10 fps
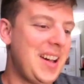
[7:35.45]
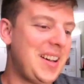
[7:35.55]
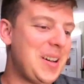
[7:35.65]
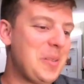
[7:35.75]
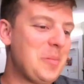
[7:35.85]

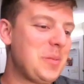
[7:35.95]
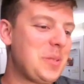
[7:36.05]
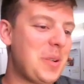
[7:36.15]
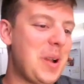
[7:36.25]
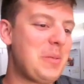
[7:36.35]
Um,
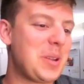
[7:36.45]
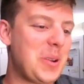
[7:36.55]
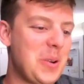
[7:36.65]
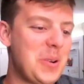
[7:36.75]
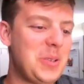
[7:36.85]
so I would
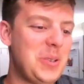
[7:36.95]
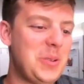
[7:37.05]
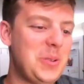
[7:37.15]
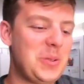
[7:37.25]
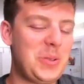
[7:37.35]
encourage
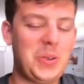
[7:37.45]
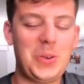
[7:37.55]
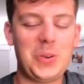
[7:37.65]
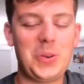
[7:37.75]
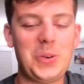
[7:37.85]
you
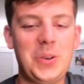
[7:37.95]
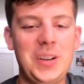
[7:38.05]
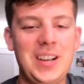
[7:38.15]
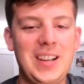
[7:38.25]
to